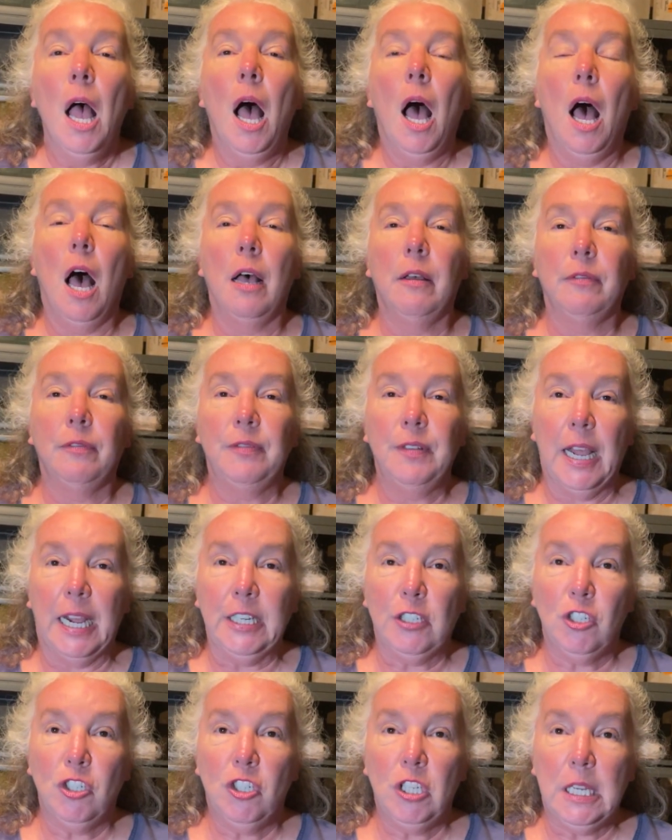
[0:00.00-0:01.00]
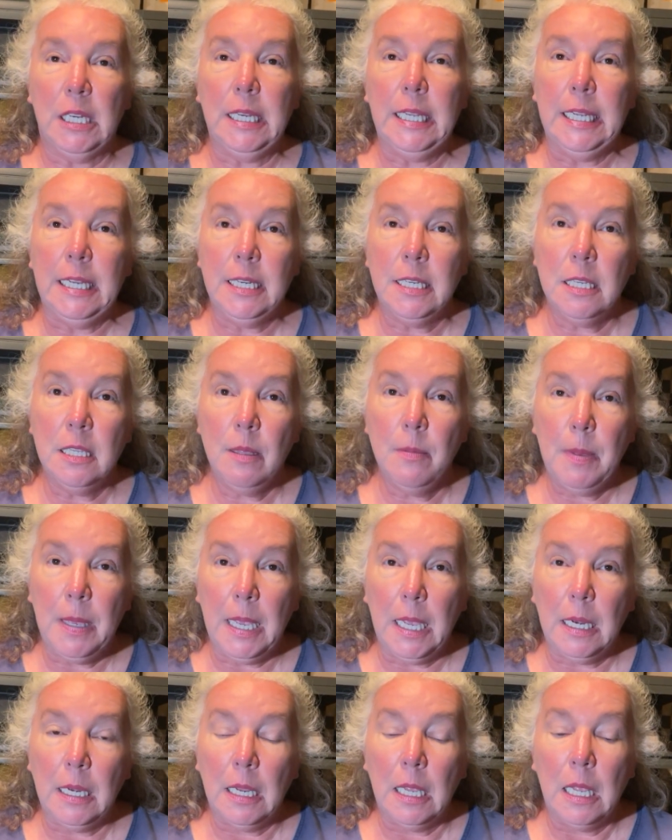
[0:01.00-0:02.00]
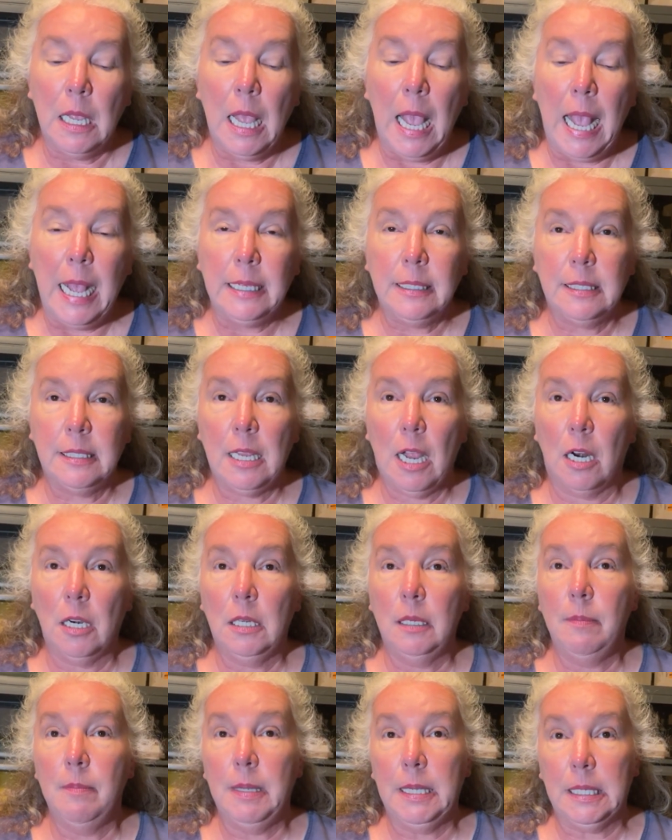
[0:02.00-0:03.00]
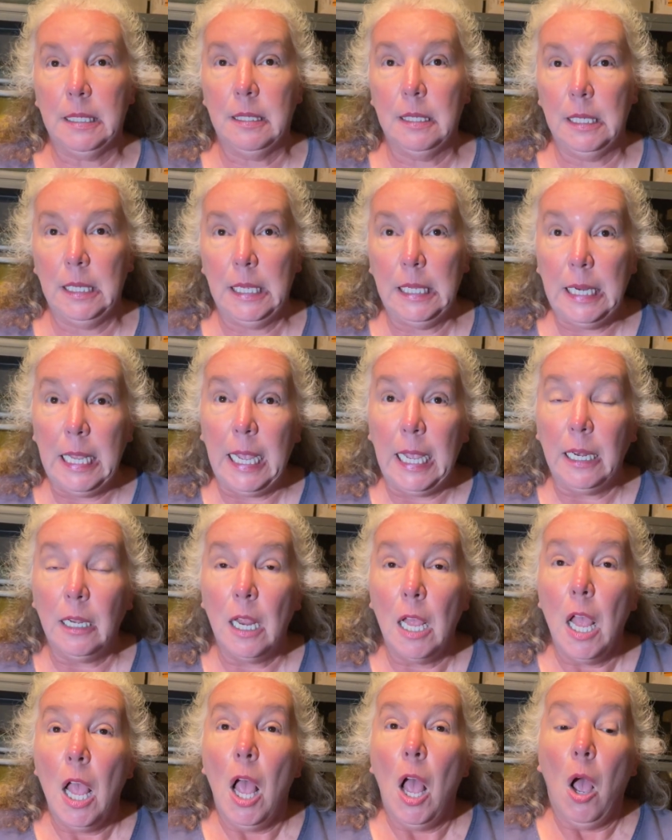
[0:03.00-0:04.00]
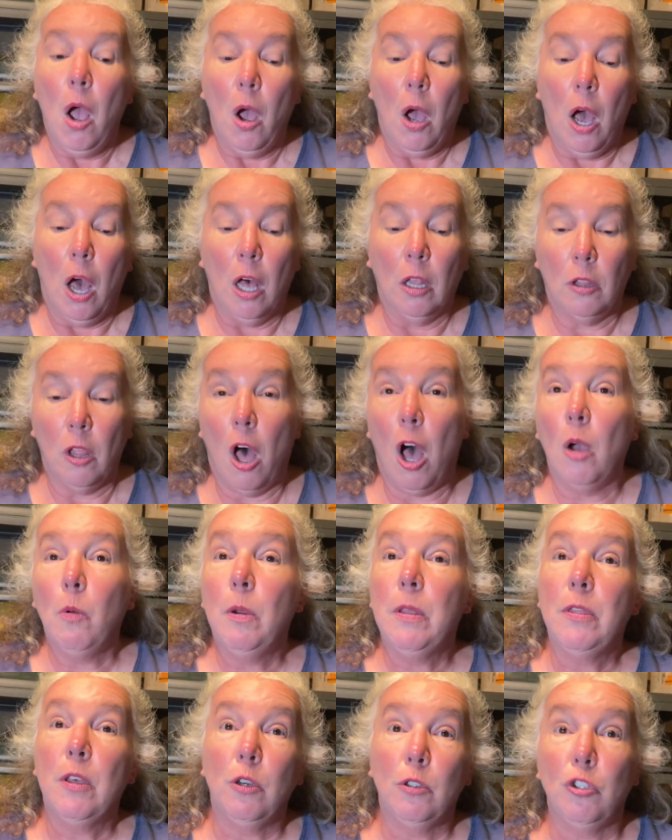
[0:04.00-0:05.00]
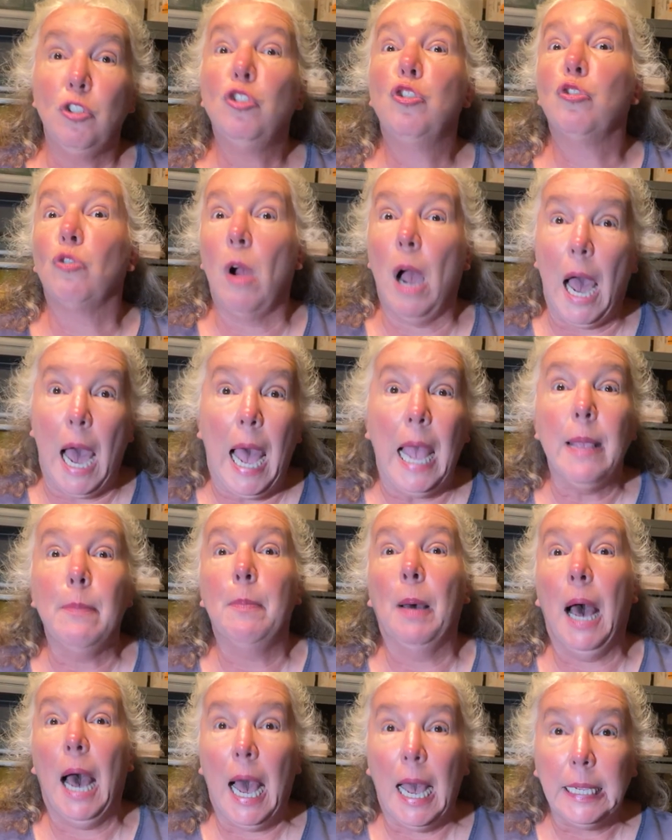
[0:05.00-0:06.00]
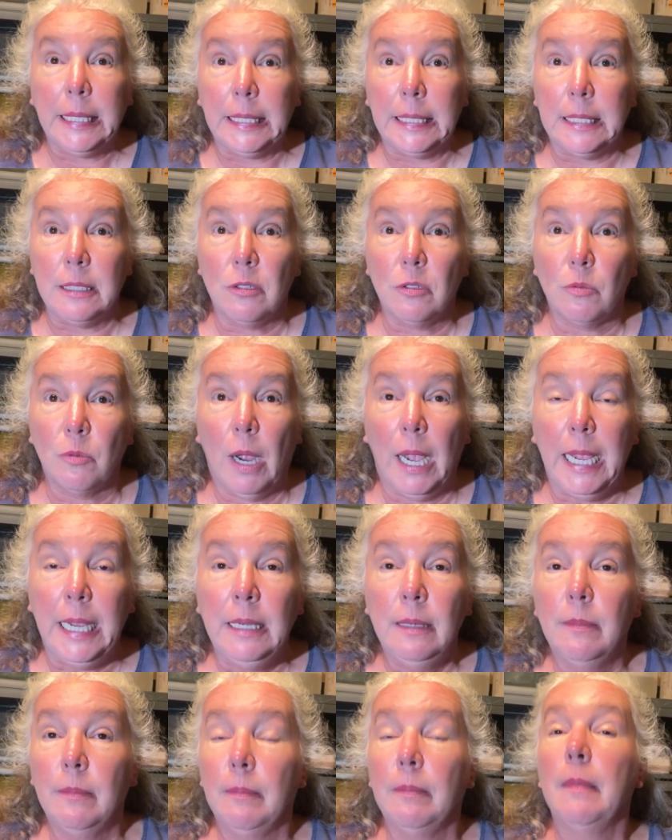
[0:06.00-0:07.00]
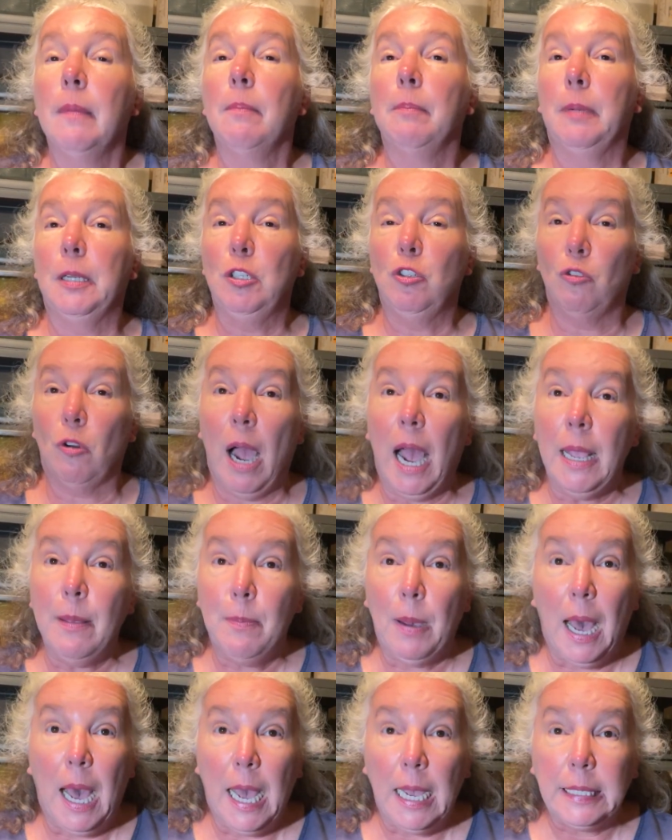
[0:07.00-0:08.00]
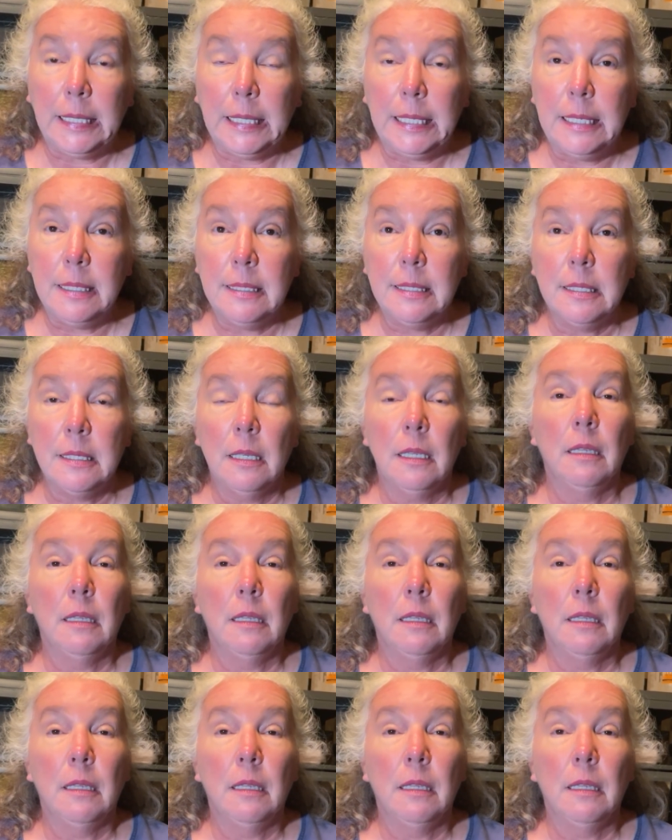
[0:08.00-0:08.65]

of nitrogen into the bin and started mixing it in along with those dry pockets, right? But dry pockets,